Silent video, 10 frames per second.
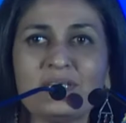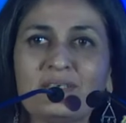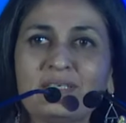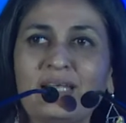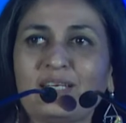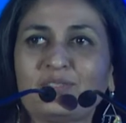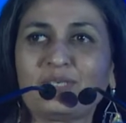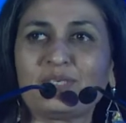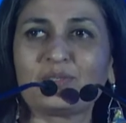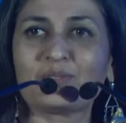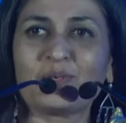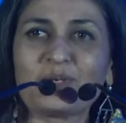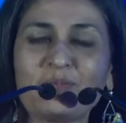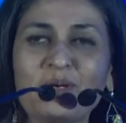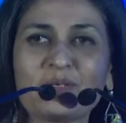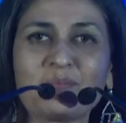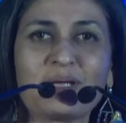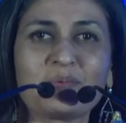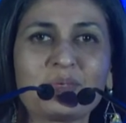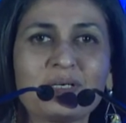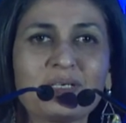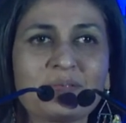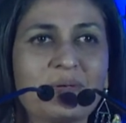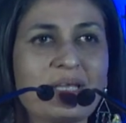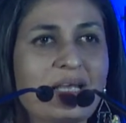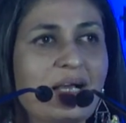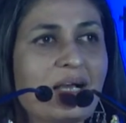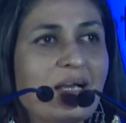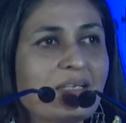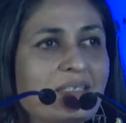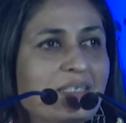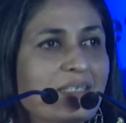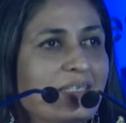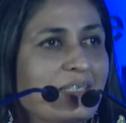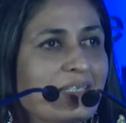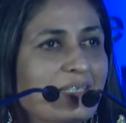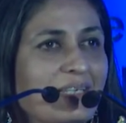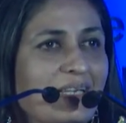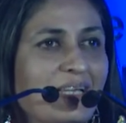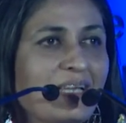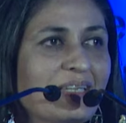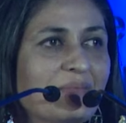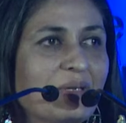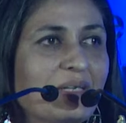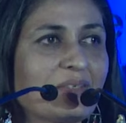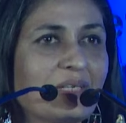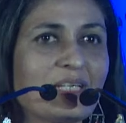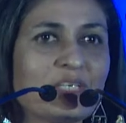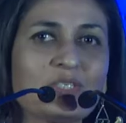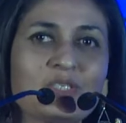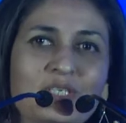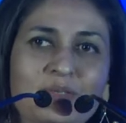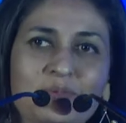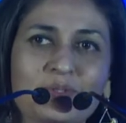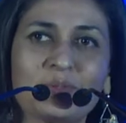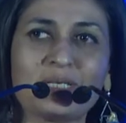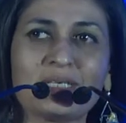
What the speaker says: here actually to talk about my work, my art, and my relationship to